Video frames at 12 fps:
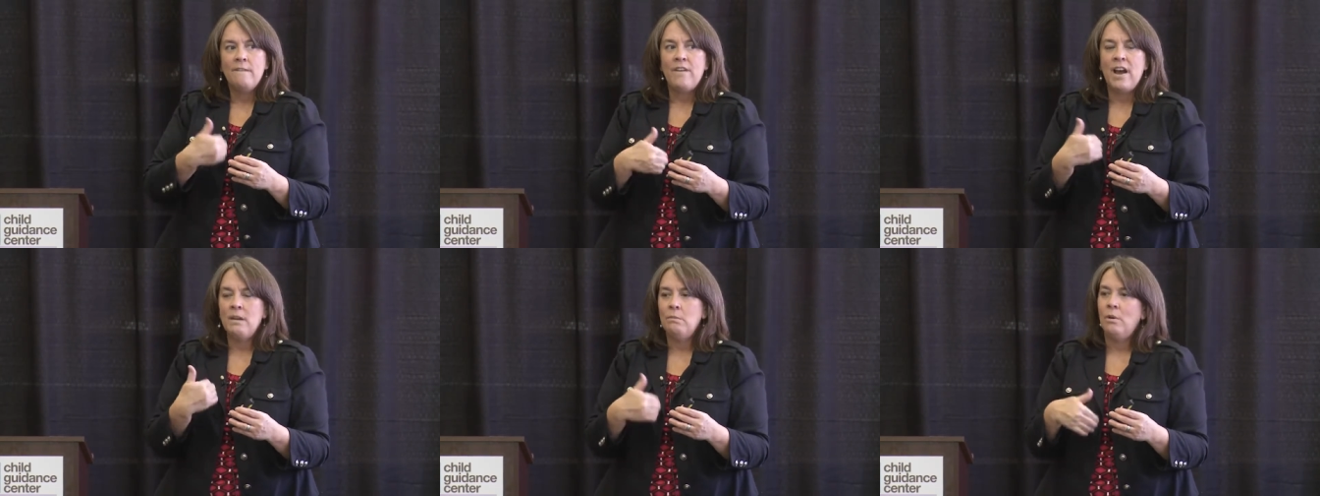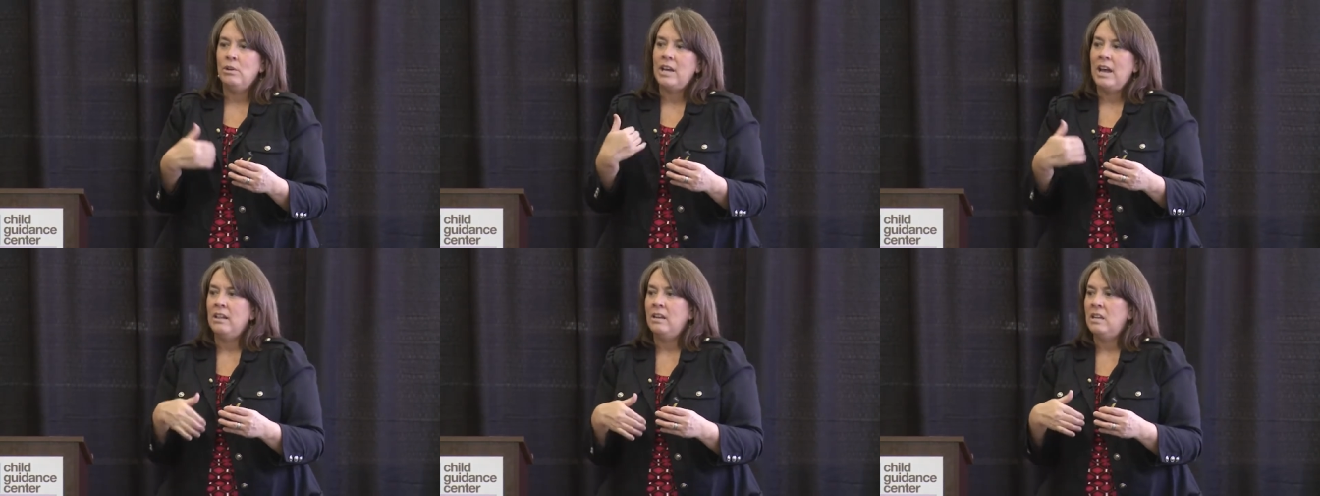find
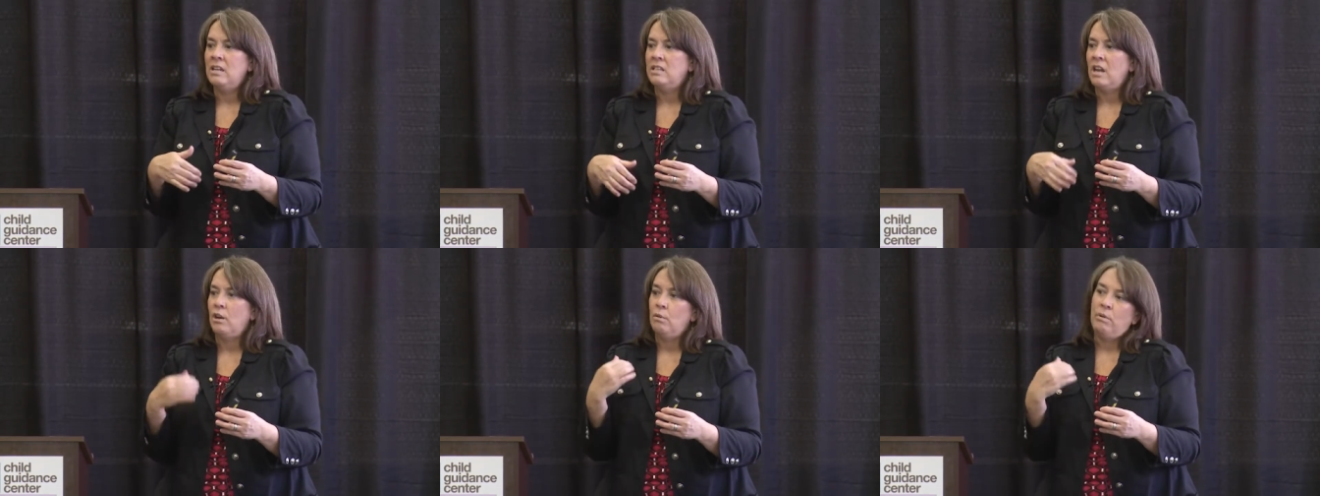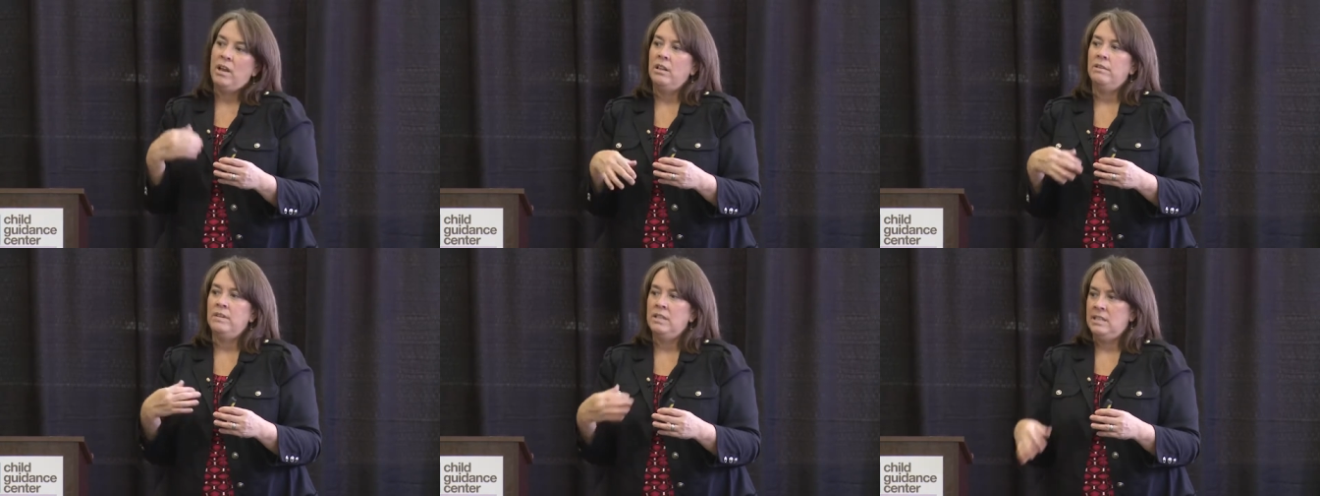modalities that are
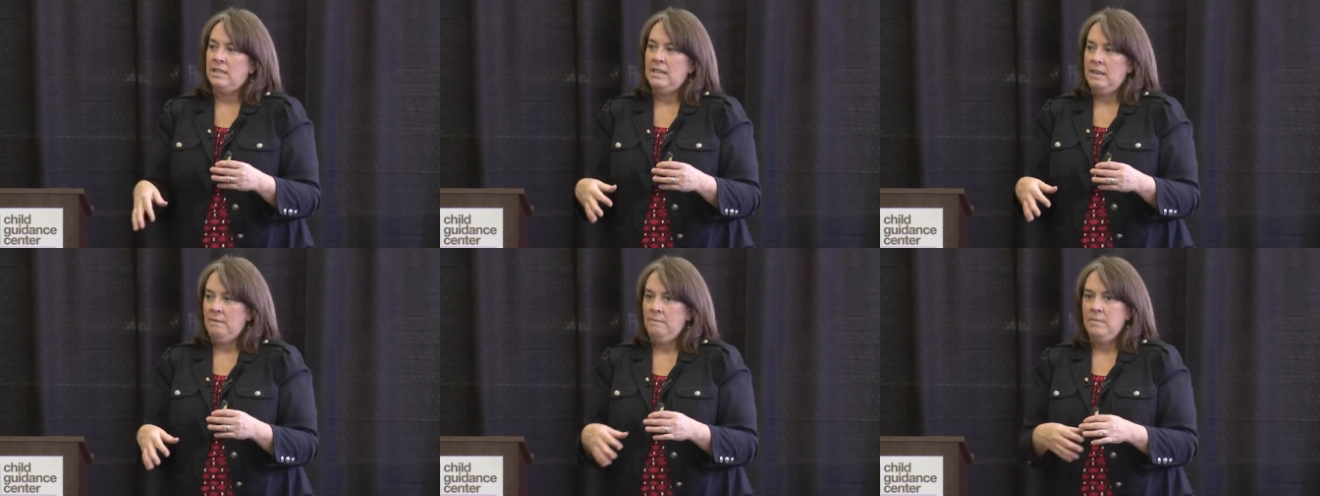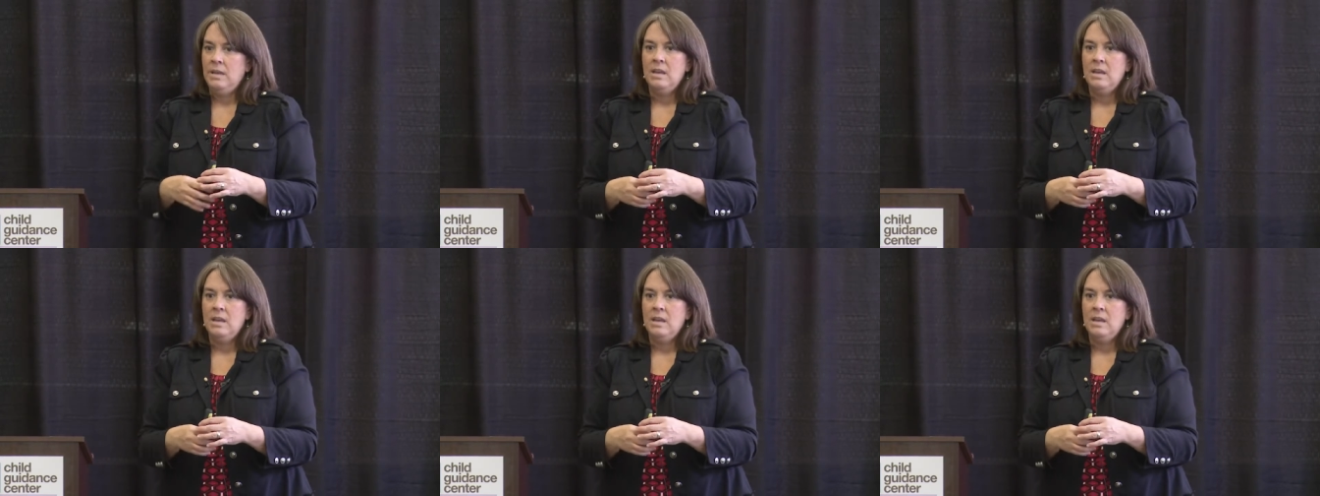relevant to them.